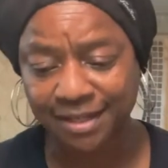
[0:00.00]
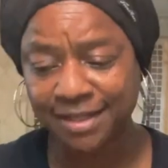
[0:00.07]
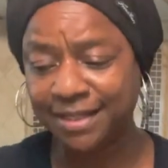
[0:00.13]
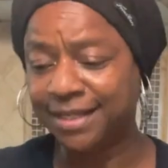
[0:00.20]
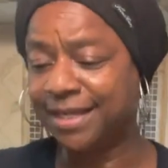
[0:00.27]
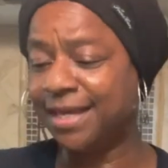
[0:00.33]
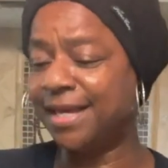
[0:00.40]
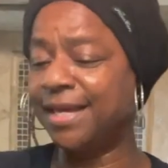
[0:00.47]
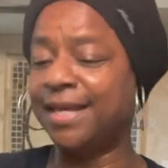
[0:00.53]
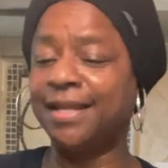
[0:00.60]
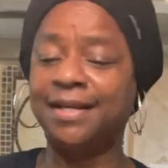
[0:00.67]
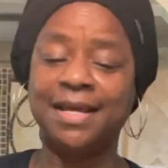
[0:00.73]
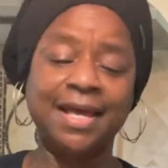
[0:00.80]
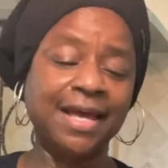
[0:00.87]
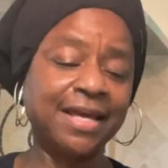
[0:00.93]
Again,
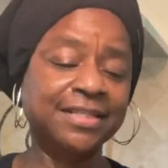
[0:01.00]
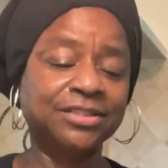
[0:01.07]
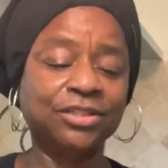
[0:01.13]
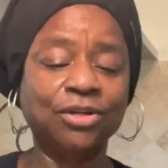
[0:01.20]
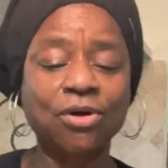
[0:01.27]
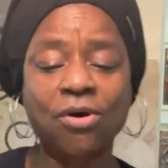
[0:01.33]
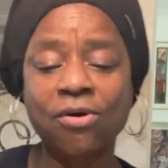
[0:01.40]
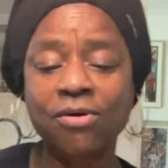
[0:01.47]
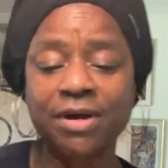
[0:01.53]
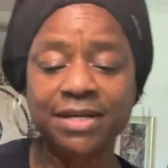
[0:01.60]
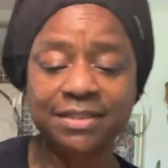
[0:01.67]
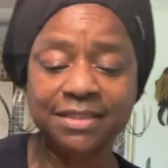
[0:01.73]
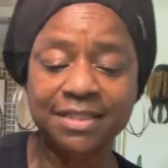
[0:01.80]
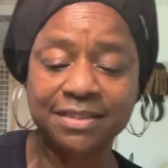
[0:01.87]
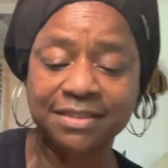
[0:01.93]
as long
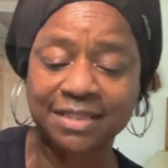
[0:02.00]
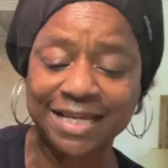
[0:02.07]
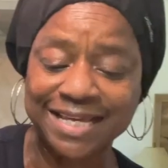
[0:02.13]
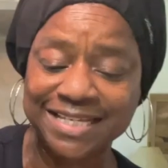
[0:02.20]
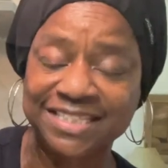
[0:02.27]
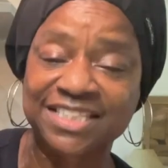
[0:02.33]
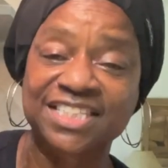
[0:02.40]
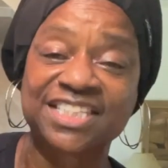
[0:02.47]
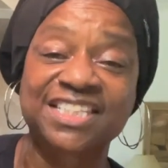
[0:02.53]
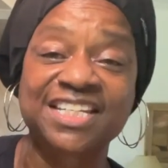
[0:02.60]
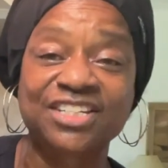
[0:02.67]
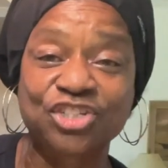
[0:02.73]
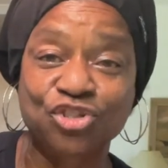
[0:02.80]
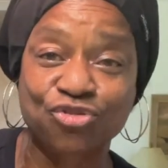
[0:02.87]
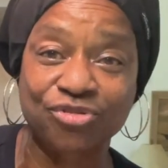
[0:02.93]
as it's a
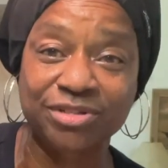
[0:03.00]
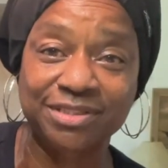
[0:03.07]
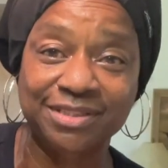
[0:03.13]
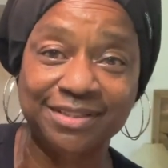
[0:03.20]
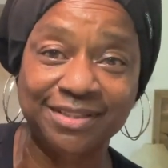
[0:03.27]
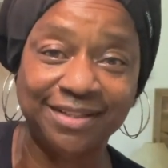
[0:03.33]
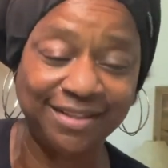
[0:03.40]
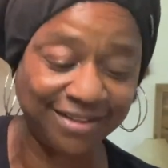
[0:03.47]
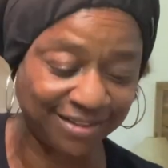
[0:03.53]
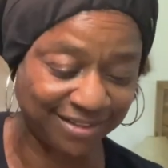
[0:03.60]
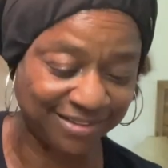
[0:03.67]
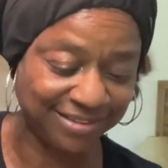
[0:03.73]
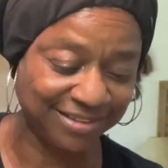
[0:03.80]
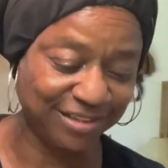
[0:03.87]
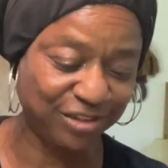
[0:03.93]
citrus
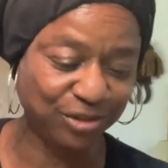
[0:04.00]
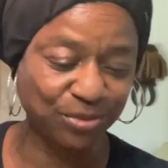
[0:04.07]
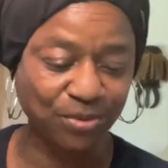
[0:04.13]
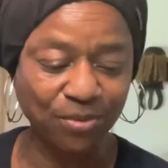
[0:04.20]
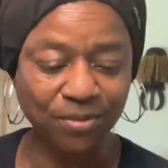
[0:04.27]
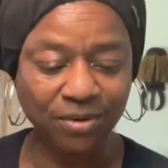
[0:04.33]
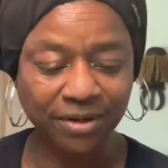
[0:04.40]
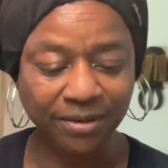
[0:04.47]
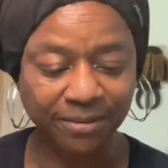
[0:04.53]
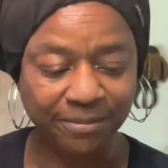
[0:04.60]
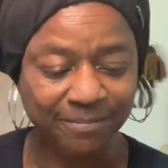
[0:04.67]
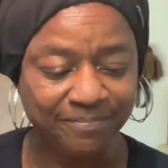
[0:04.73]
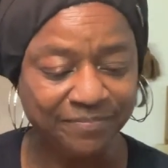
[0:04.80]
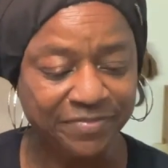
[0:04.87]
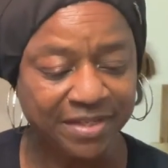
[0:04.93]
essential oil.
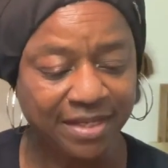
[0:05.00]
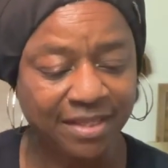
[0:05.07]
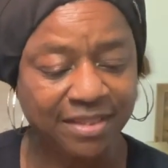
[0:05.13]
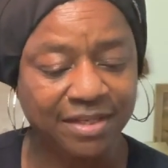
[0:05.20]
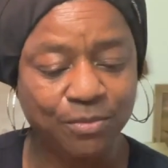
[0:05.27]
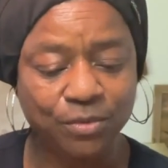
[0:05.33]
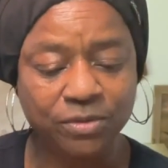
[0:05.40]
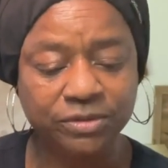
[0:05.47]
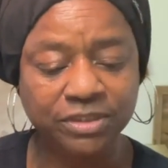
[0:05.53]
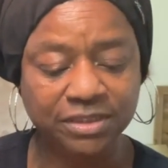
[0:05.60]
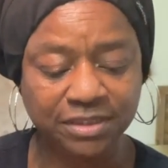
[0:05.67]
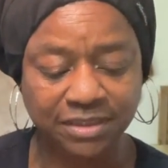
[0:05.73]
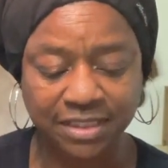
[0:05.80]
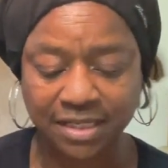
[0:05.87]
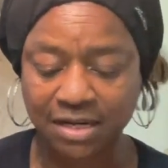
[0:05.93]
And then we'll
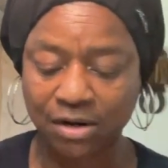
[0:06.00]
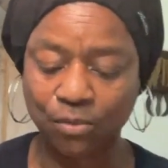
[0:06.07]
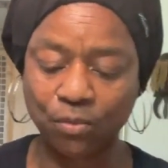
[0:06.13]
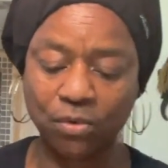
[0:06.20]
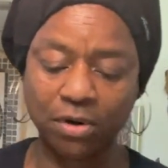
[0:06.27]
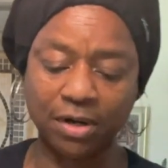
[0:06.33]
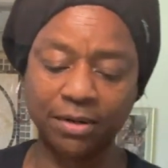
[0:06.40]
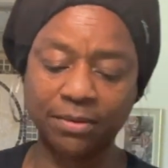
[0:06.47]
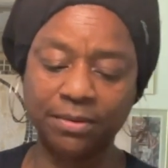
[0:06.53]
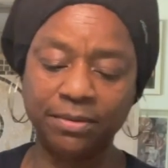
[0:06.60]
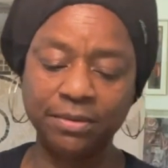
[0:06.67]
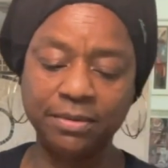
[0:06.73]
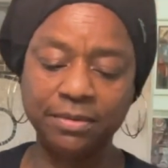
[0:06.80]
just take our water.